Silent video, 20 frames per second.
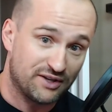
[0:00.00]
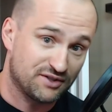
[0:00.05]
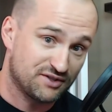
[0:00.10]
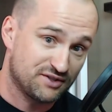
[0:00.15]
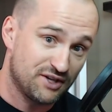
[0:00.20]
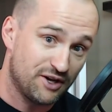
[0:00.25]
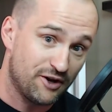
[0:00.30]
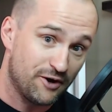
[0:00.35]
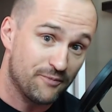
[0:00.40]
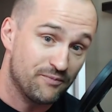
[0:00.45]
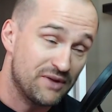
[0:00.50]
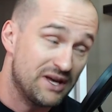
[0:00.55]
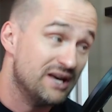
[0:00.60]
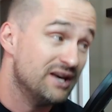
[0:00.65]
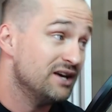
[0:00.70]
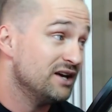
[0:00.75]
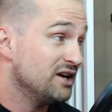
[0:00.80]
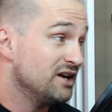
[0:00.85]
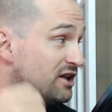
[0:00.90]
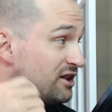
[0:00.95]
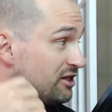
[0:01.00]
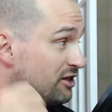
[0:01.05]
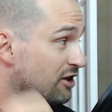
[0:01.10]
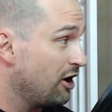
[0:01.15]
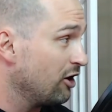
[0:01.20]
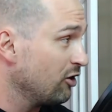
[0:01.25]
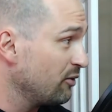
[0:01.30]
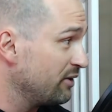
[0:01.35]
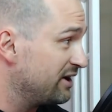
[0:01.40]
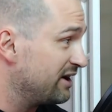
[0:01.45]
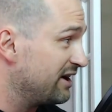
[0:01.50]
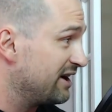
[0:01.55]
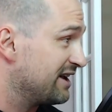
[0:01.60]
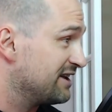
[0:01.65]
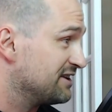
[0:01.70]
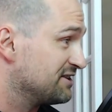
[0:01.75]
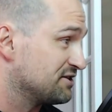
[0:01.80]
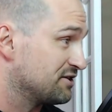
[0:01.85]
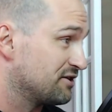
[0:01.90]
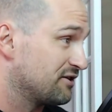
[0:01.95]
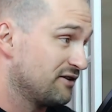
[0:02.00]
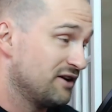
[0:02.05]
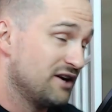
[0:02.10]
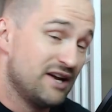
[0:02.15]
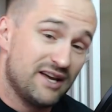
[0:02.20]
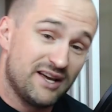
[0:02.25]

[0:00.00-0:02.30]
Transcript: So, long-winded answer,